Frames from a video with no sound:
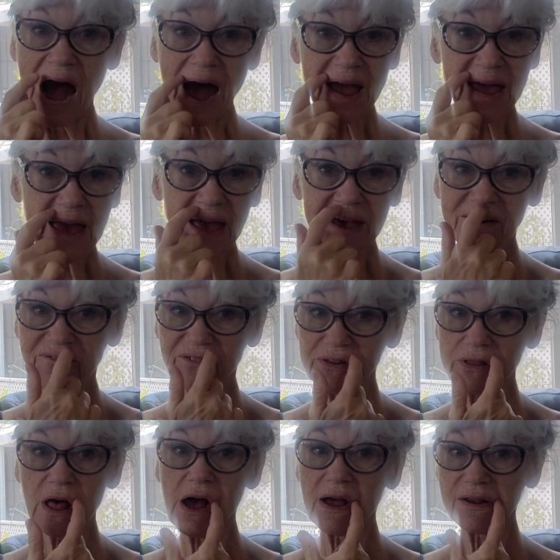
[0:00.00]
I have
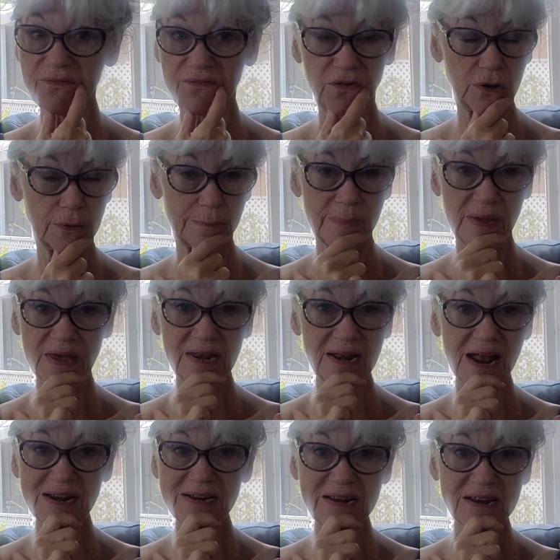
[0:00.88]
a lot of them,
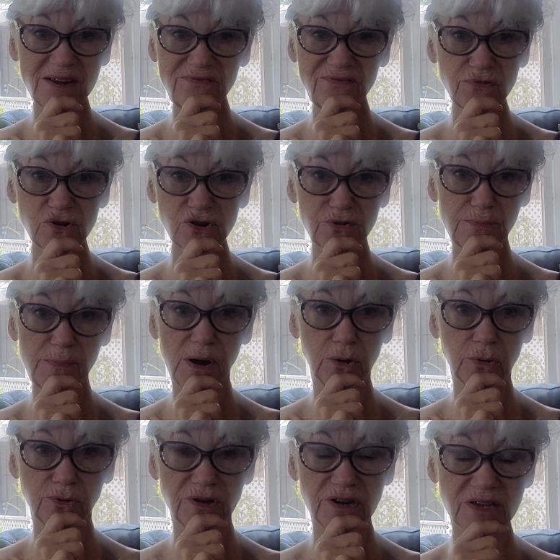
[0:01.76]
and I never
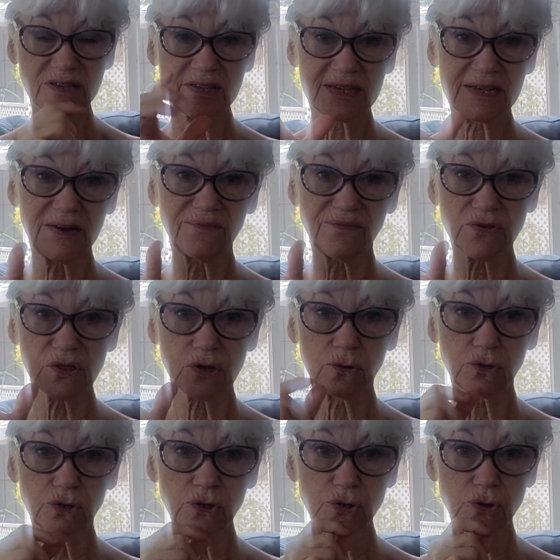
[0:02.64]
smoked except for
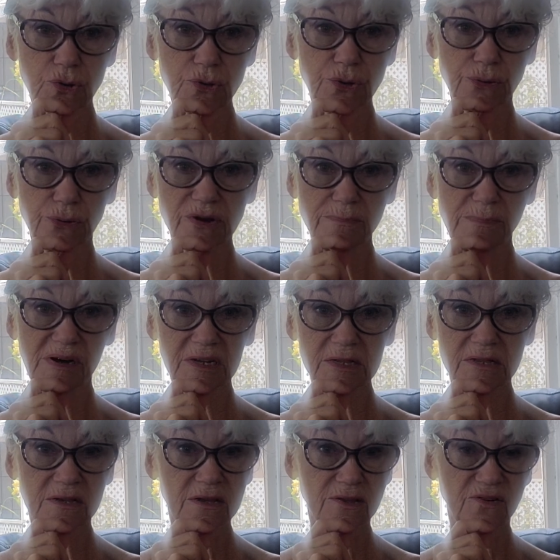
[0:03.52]
those two or three
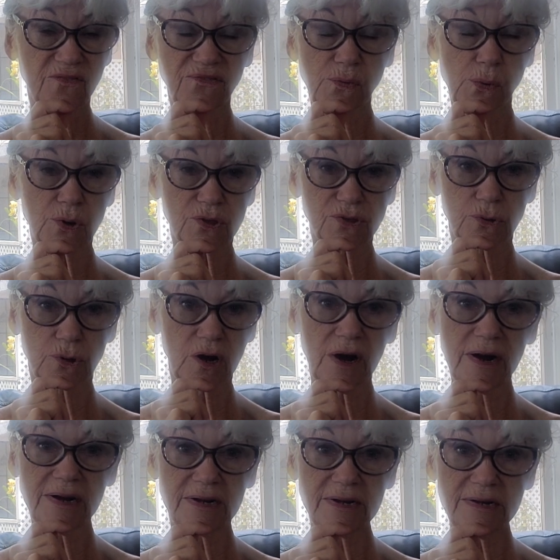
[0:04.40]
butts in the fourth
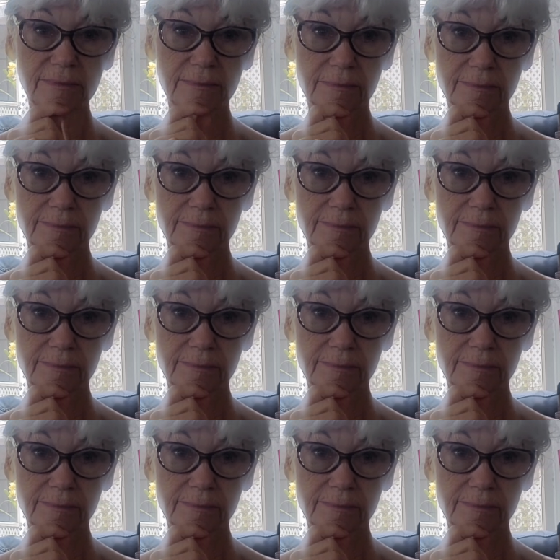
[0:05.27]
grade.